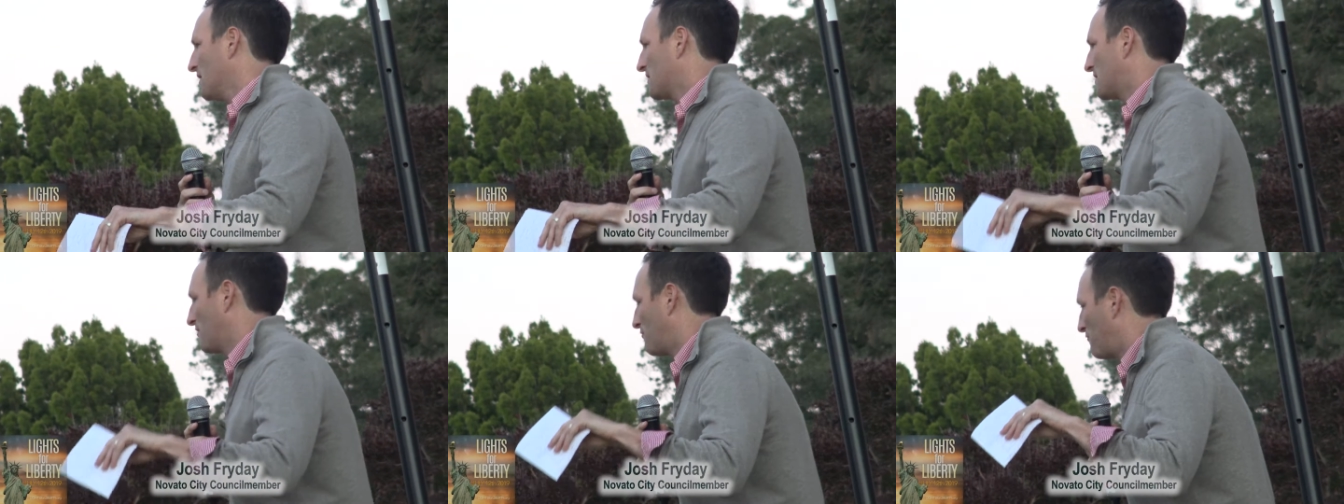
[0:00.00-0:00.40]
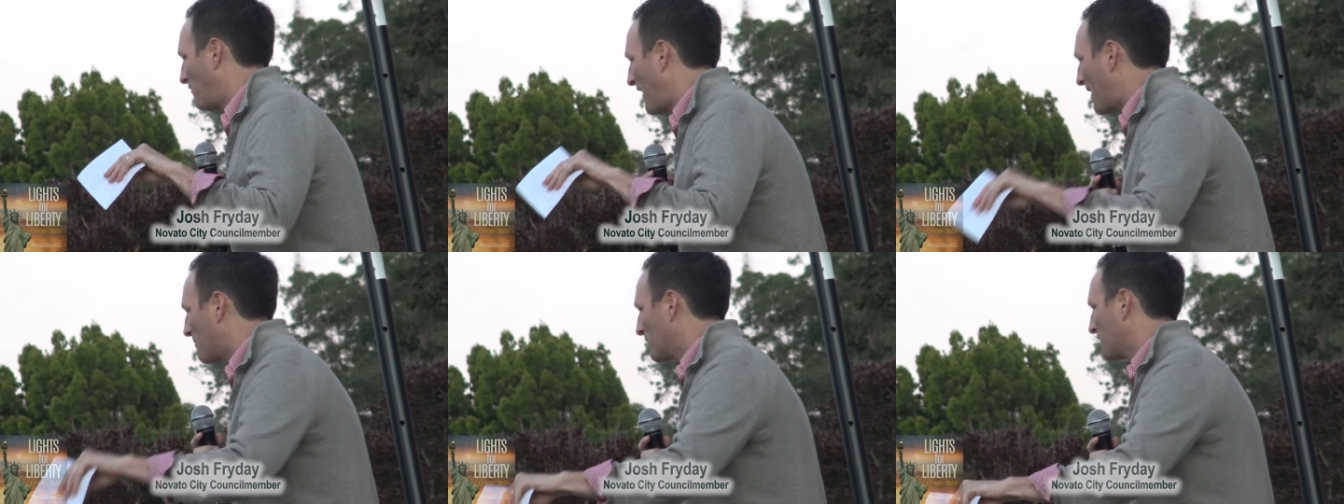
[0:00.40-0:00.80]
to
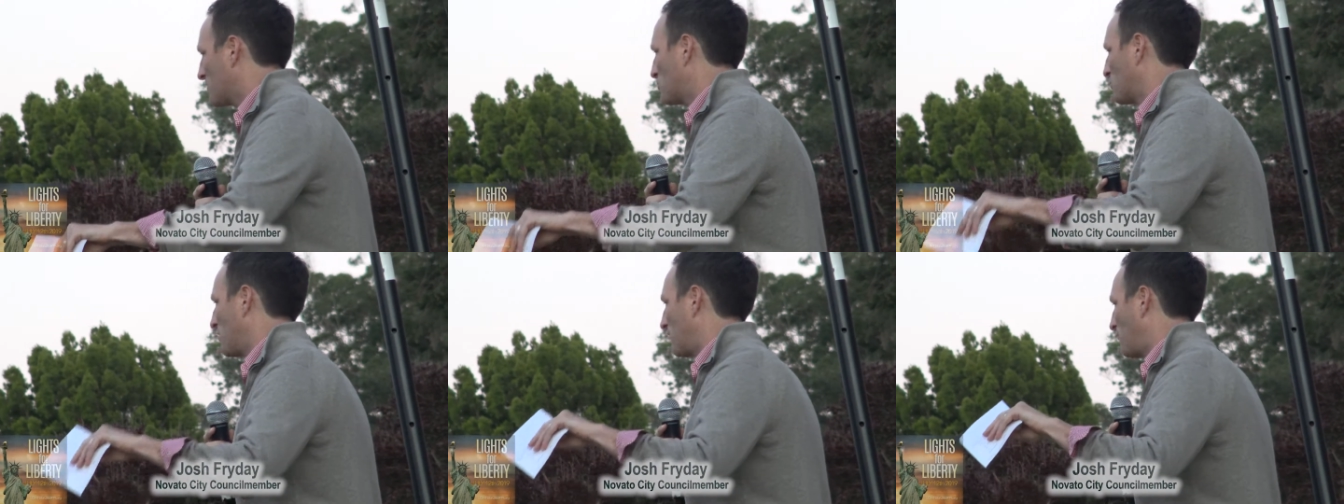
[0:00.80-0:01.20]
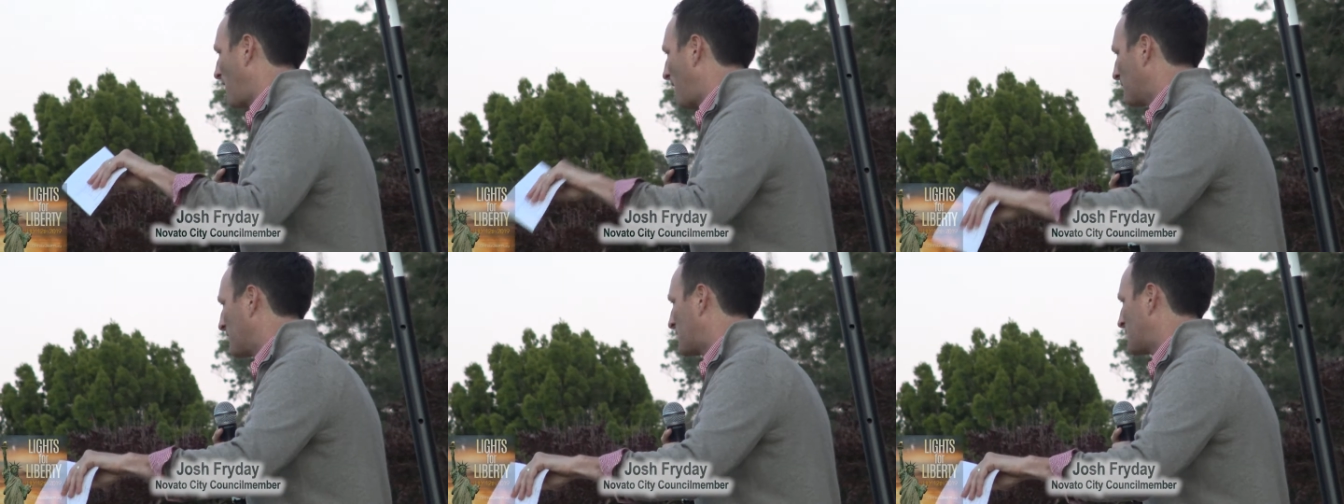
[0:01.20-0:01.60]
families with the
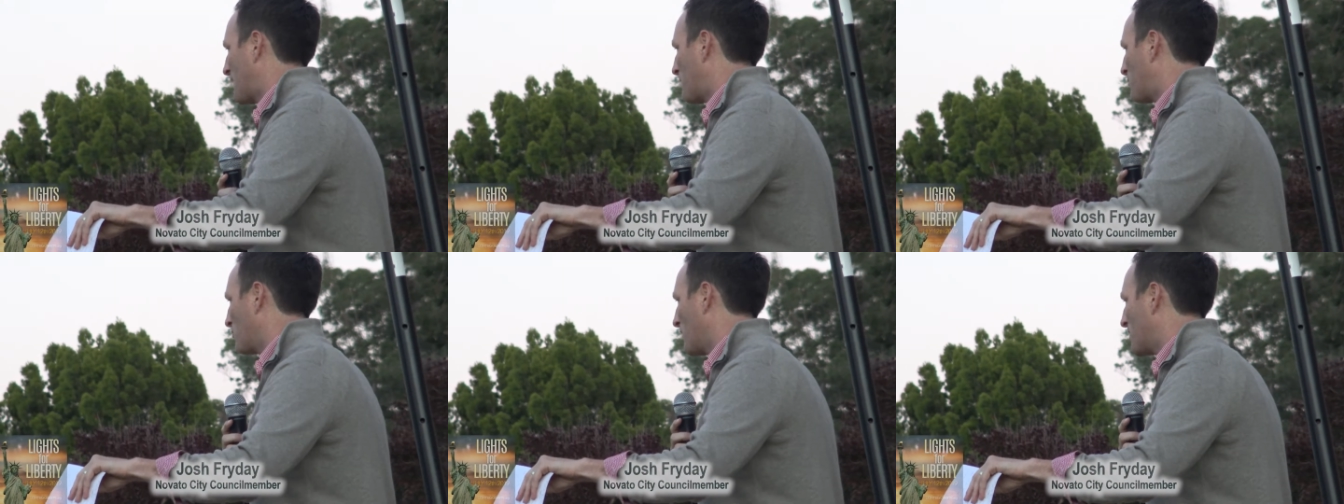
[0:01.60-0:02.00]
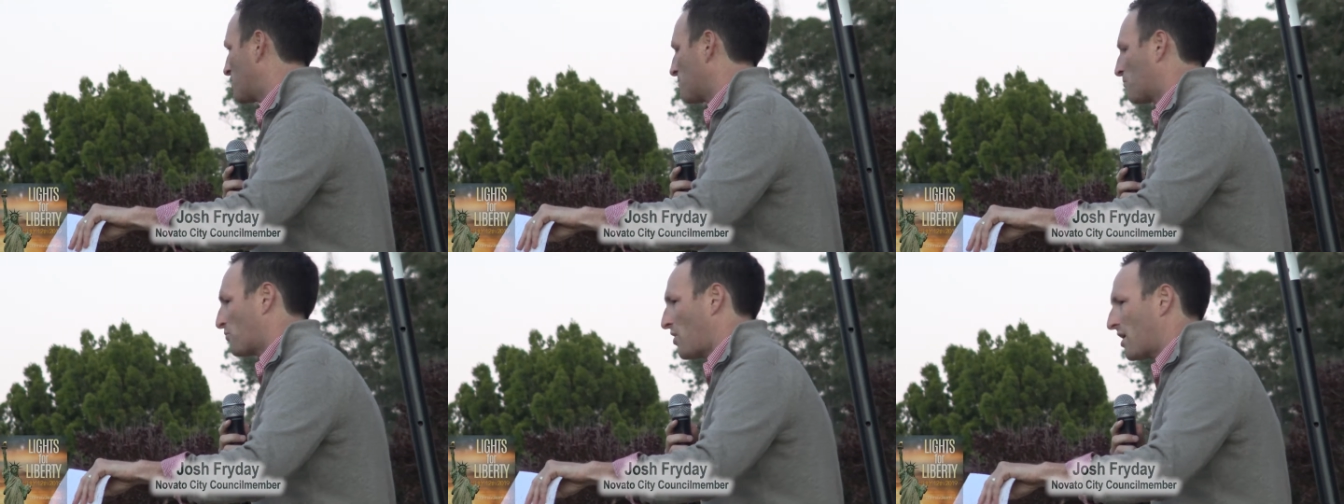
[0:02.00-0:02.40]
family
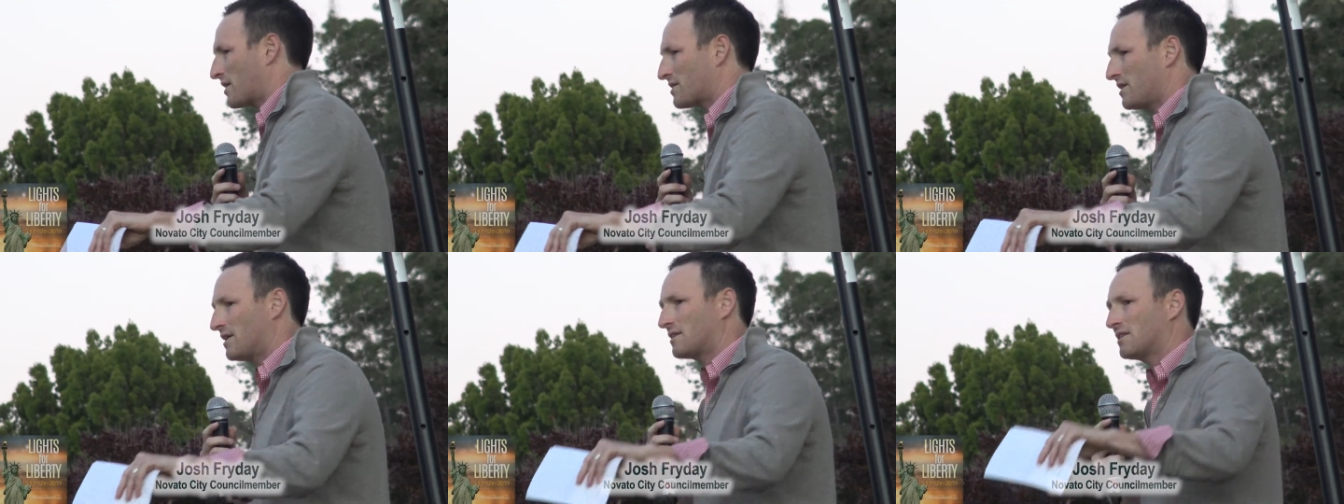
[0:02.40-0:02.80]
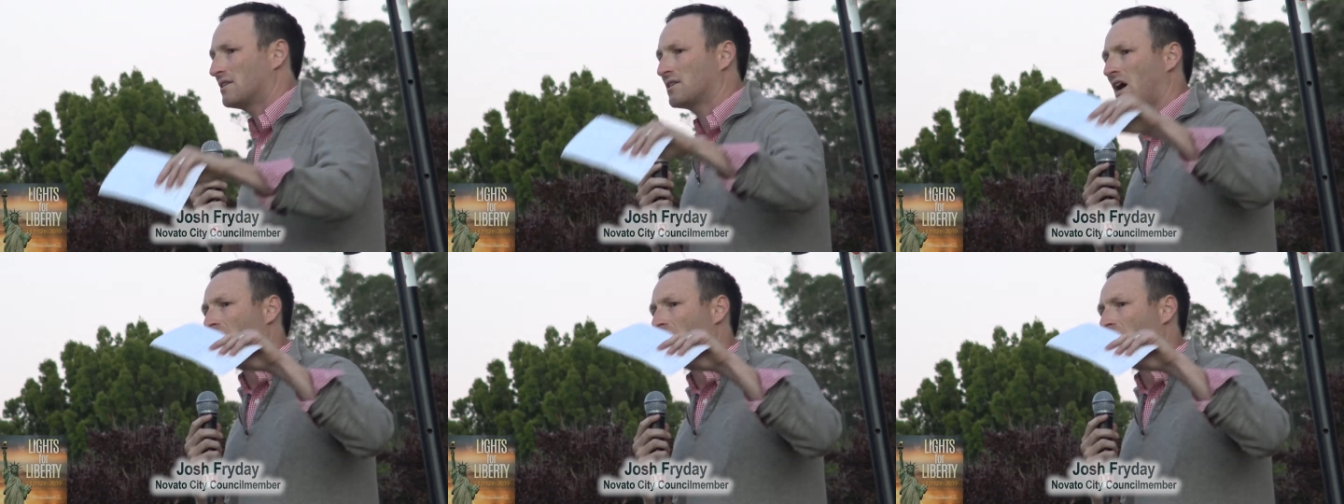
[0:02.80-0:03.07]
separation process is